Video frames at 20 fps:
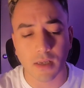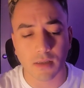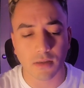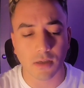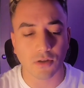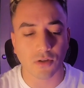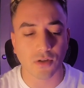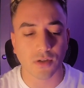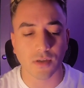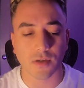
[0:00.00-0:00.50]

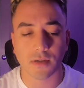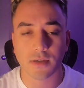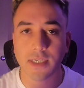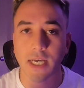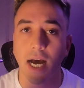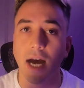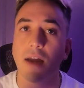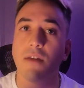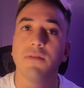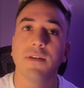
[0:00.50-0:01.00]
to just
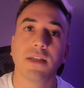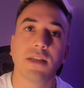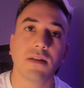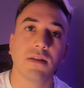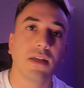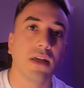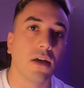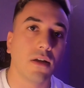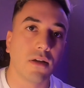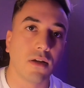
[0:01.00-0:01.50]
dive into
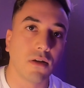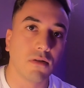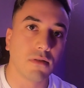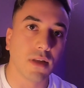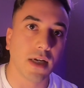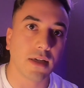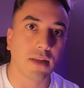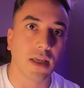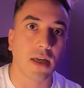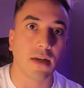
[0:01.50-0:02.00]
the unknown
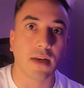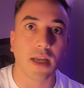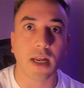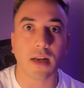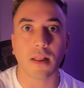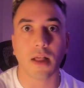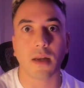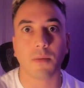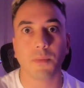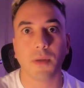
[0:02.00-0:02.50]
like that.
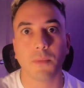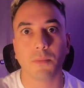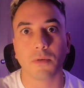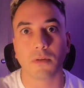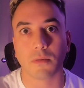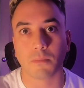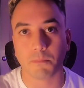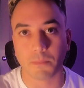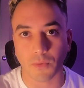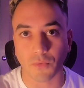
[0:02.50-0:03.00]
Not a lot of
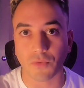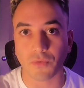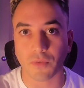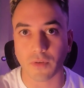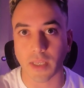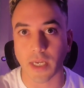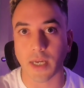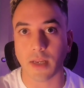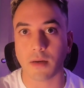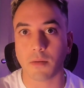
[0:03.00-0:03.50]
people are built for
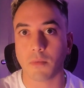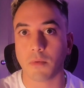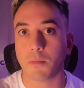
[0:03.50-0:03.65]
that.